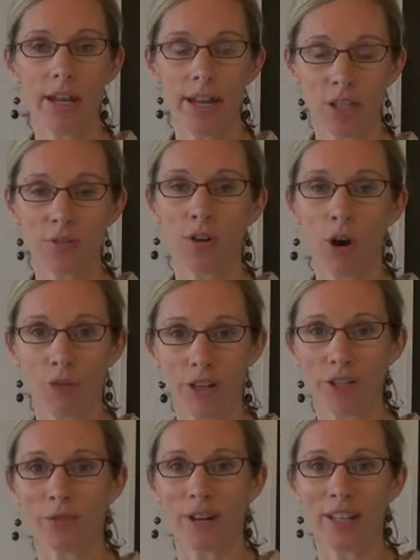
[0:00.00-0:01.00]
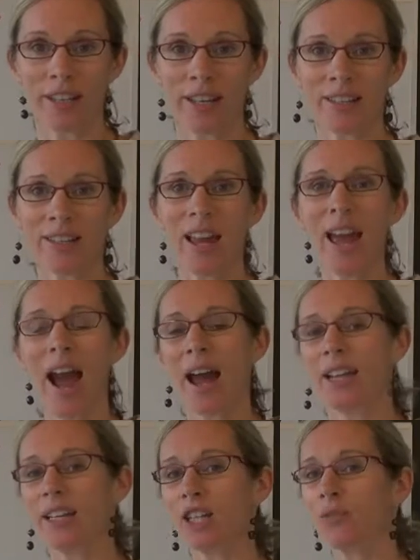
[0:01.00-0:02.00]
It is for obvious reasons,
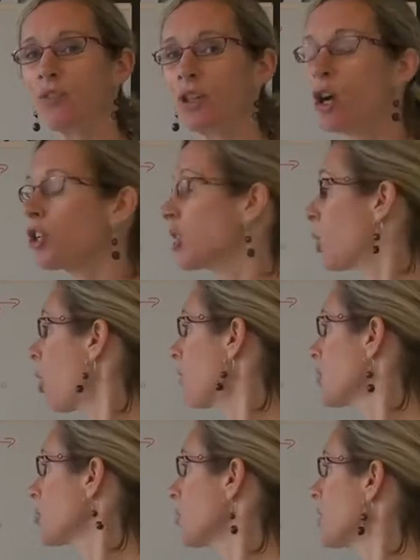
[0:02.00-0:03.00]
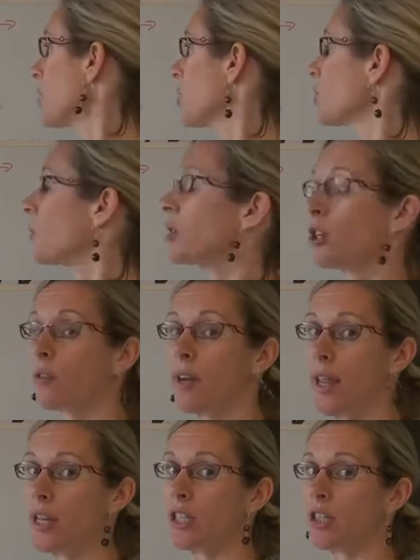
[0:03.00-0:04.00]
and it is for not so obvious reasons which are
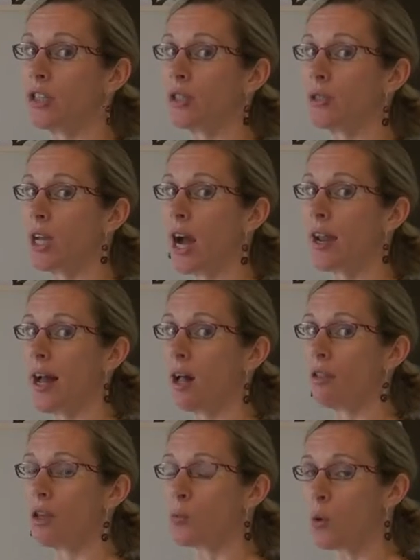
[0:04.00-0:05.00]
related to gut health.